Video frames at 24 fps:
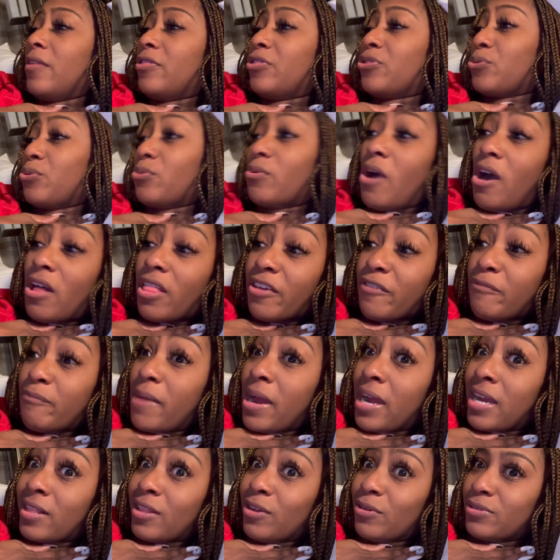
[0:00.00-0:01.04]
threw all of
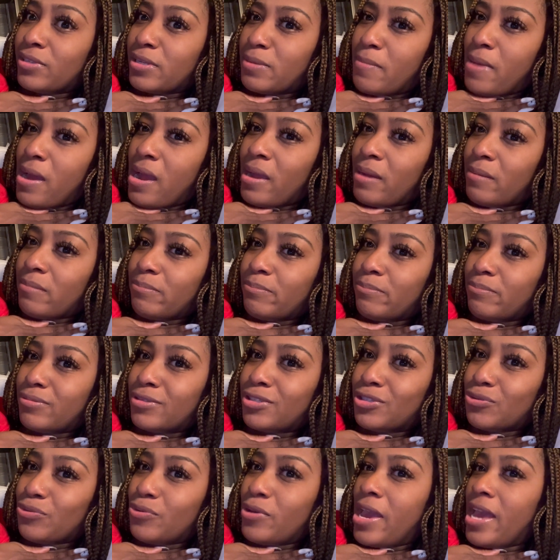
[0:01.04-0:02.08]
my clothes in my
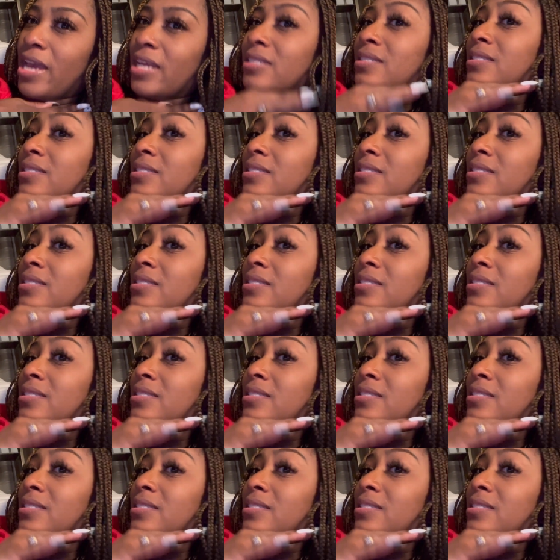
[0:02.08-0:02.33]
suitcase,